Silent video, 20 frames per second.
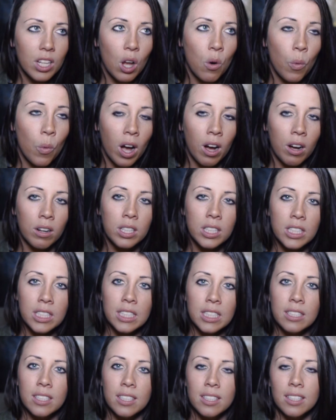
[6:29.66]
Well,
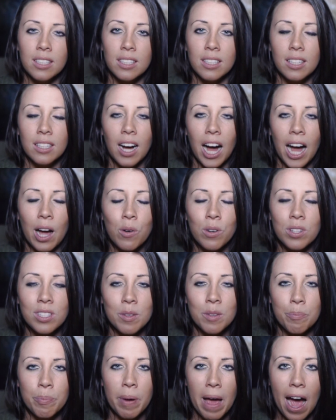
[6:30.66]
I was
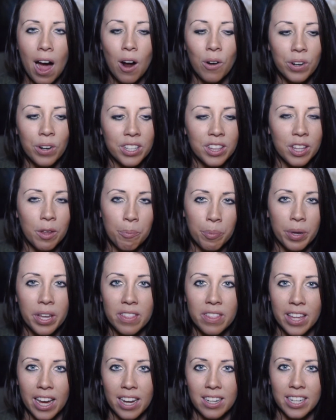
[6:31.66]
empowering the
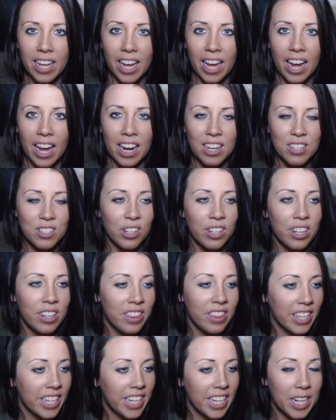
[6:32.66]
pit that day. I started
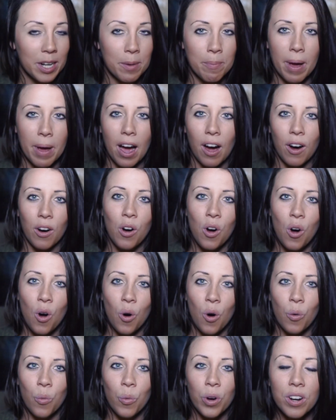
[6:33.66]
thinking about,
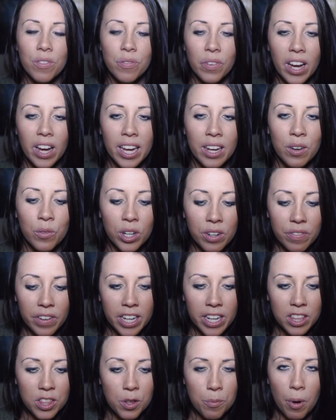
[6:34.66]
what if I
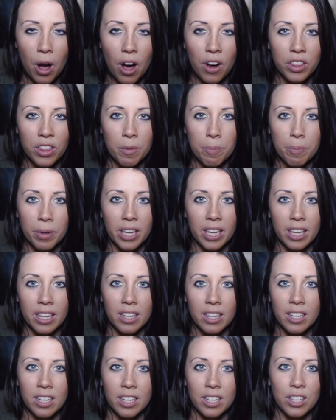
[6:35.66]
hit the ball in the pit?
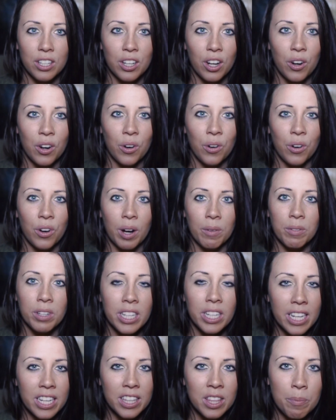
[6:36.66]
I'm
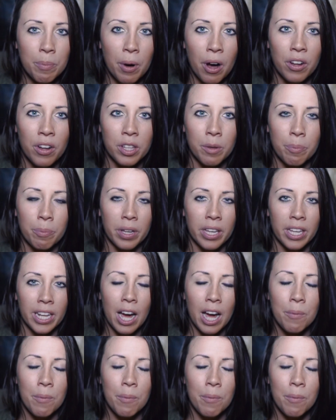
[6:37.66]
gonna hit the ball in the pit.